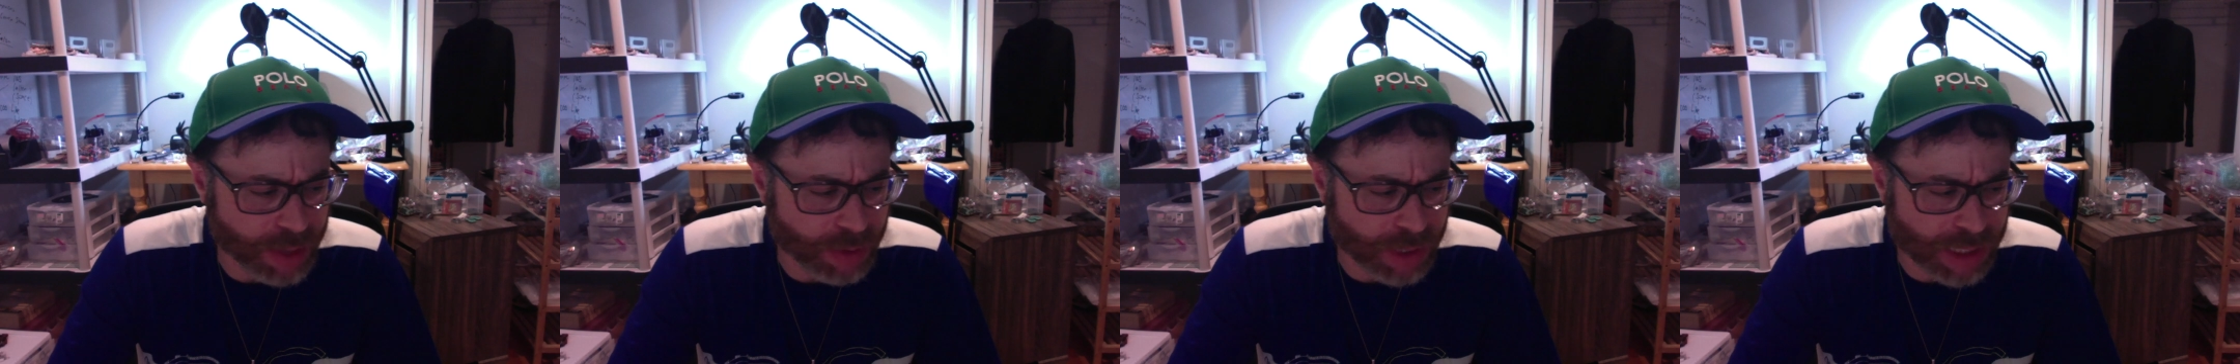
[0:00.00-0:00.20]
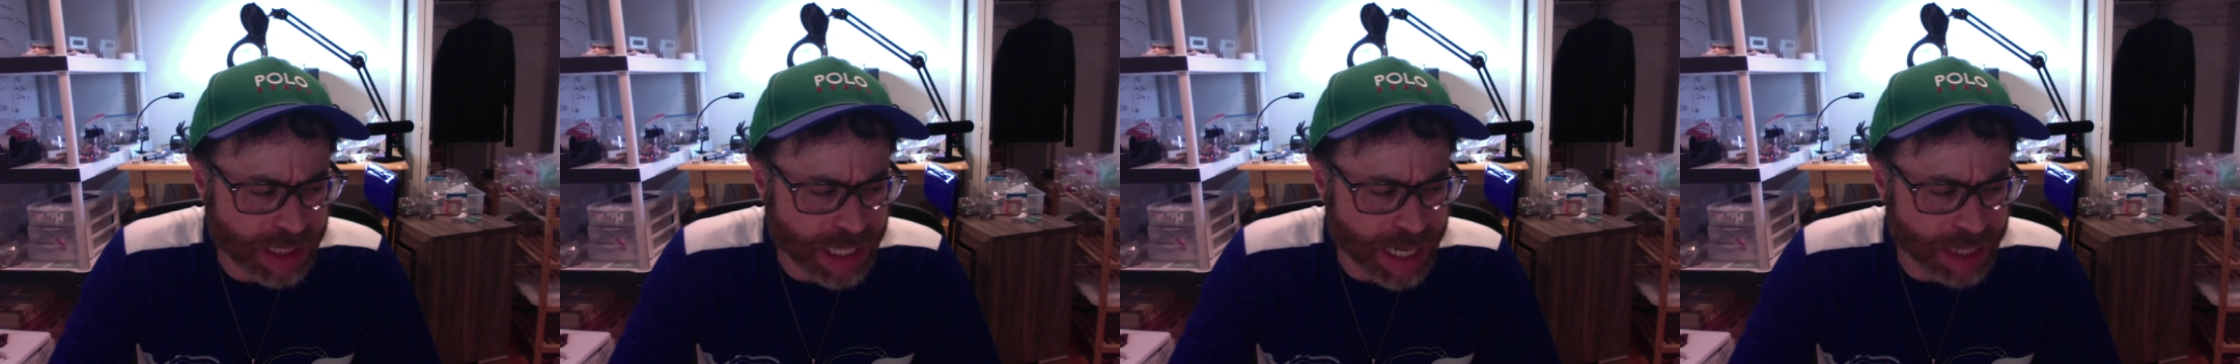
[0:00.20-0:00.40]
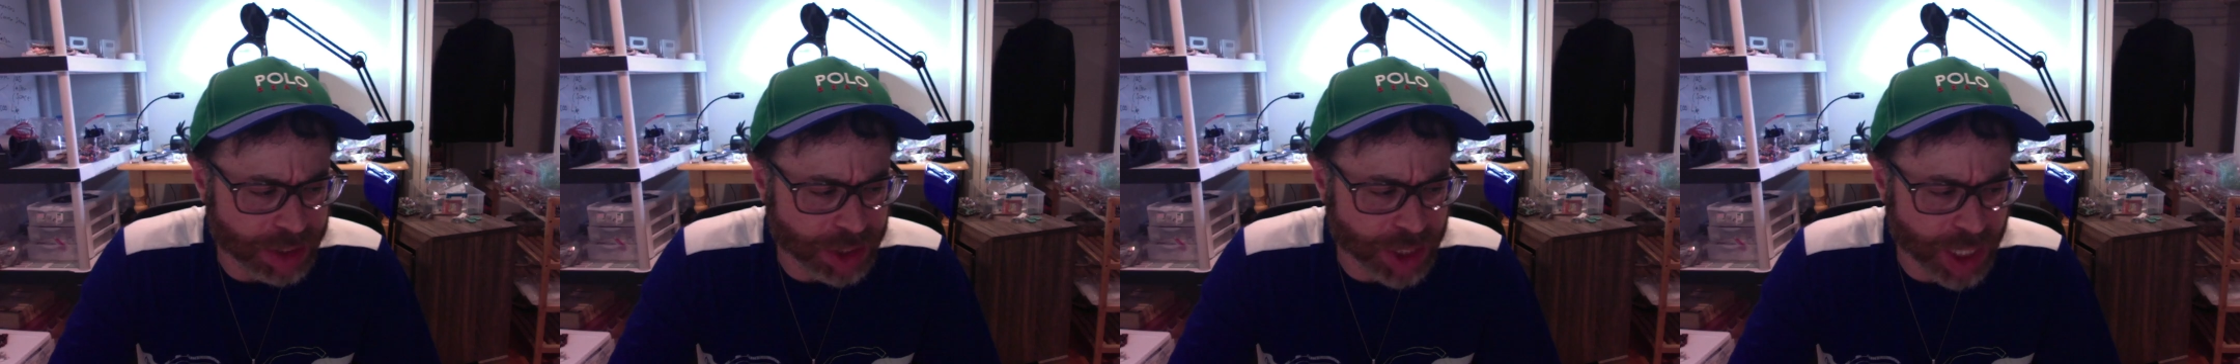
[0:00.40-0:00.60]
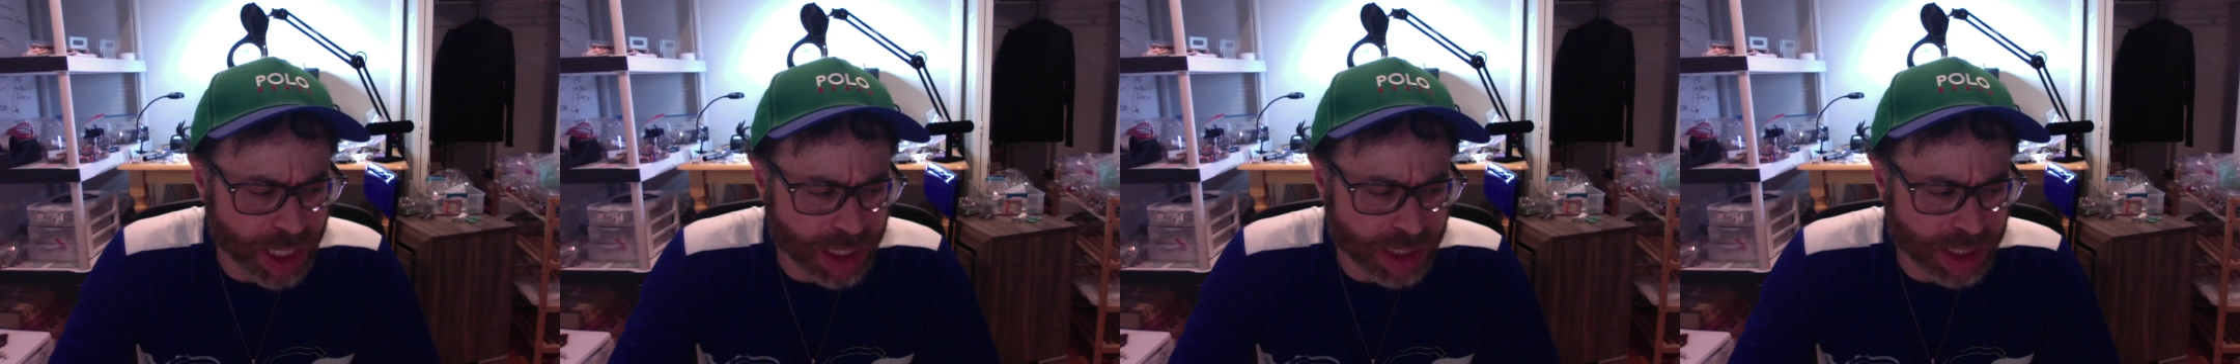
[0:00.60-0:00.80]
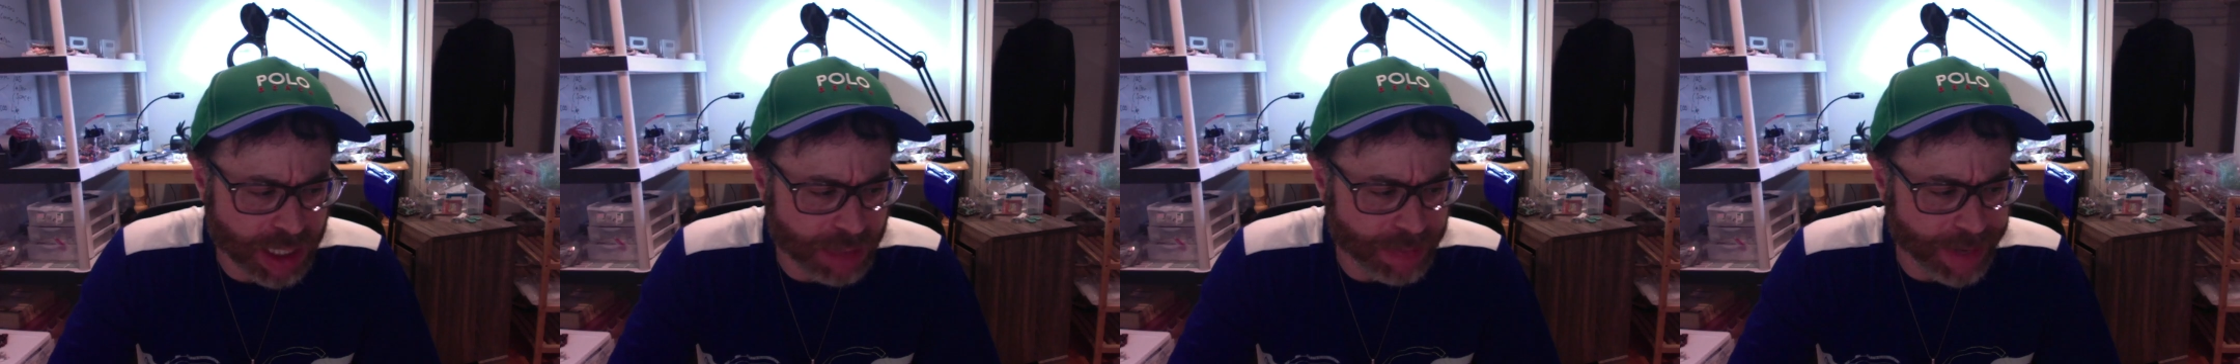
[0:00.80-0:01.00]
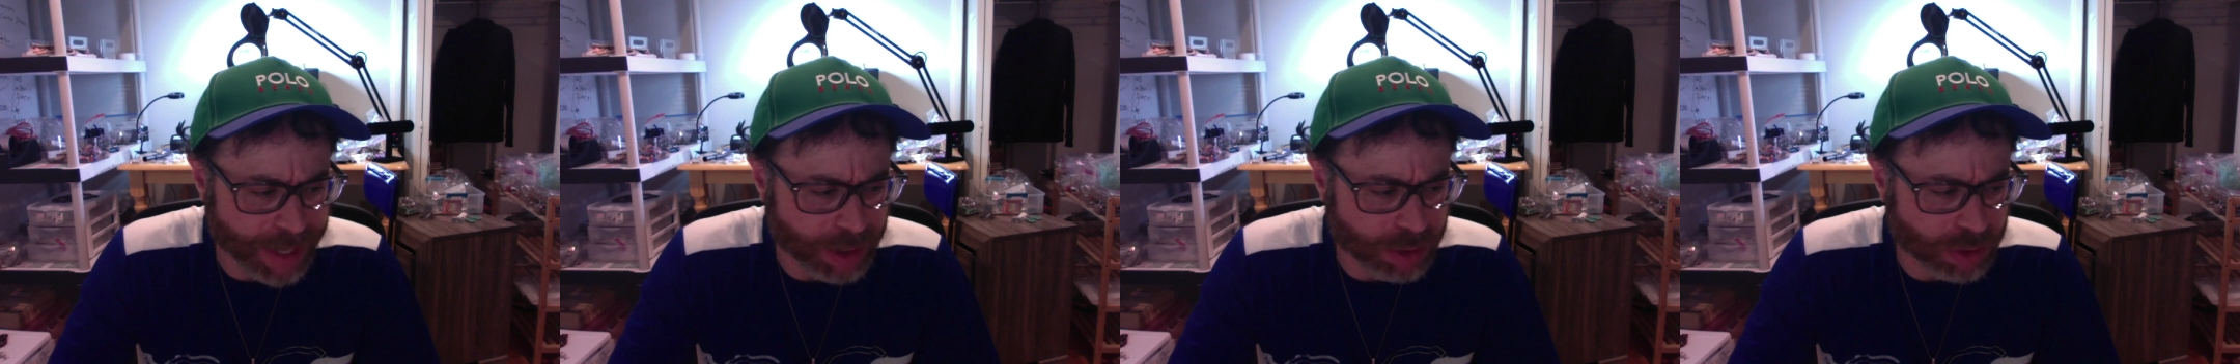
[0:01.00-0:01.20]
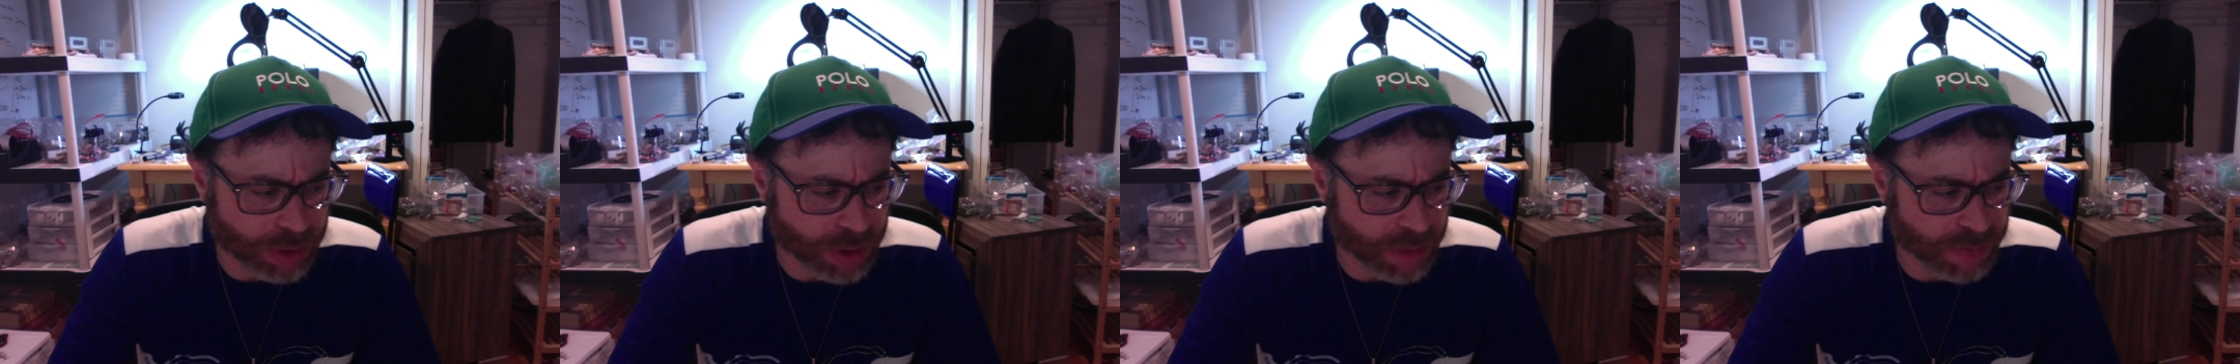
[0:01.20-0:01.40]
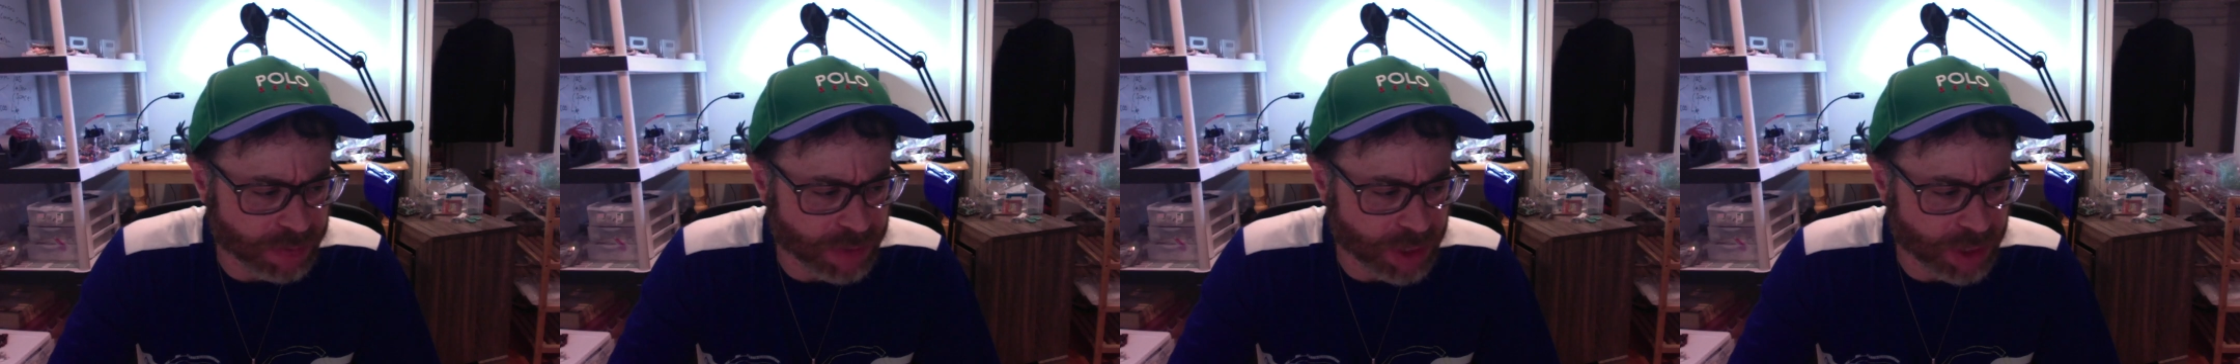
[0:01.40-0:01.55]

was that change that Microsoft